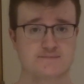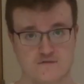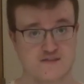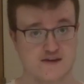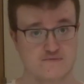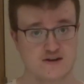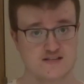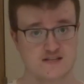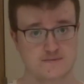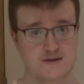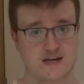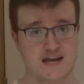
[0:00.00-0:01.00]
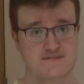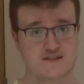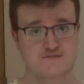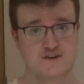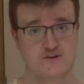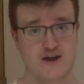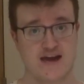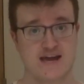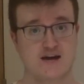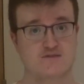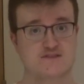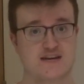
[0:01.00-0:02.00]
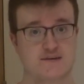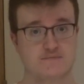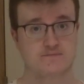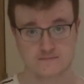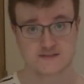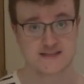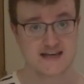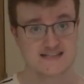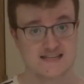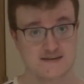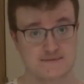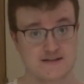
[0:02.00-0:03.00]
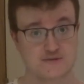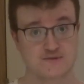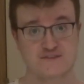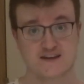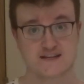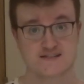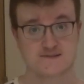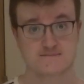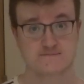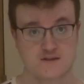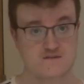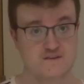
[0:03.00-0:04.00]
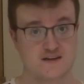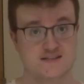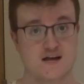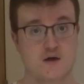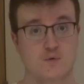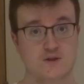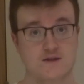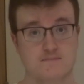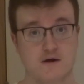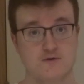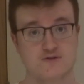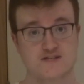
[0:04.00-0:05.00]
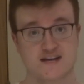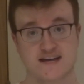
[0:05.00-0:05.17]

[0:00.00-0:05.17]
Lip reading: For that reason, I'm going to give this figure an 8 out of 10. So that's it, that's all the figures. The figures that I want the most are